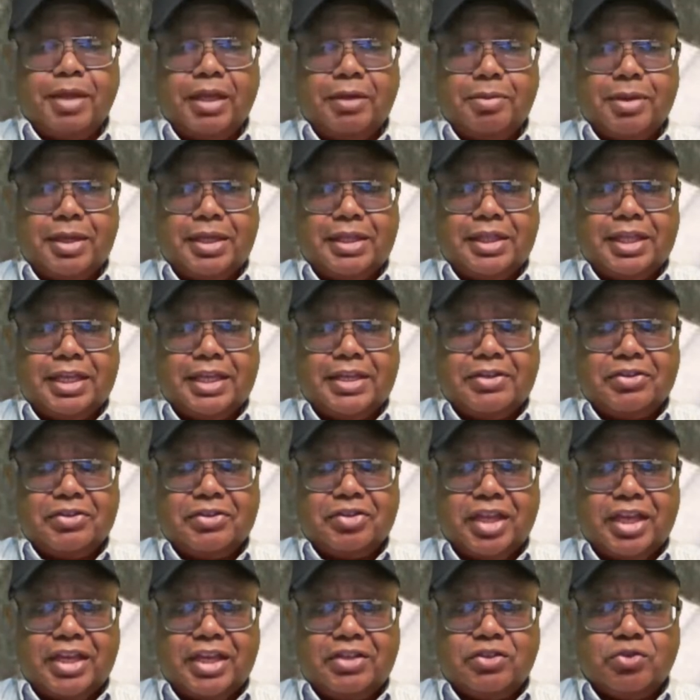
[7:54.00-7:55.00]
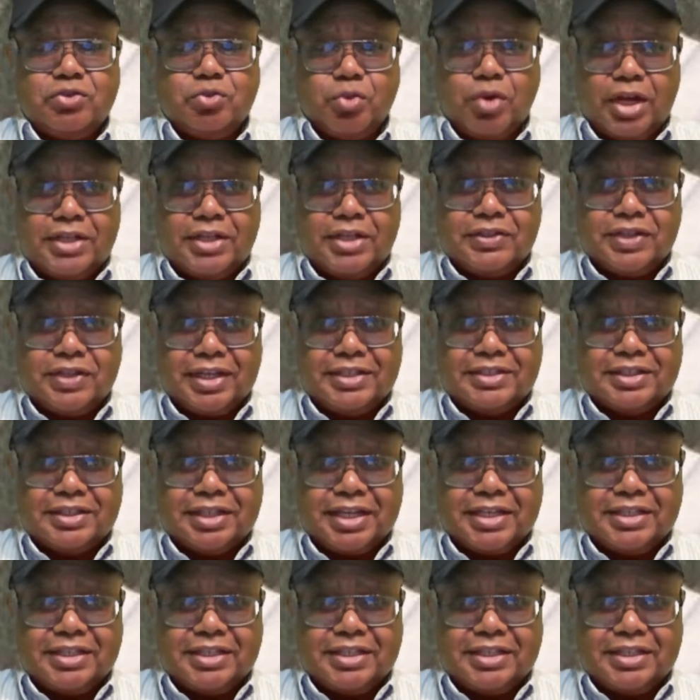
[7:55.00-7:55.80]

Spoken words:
Now, maybe these things once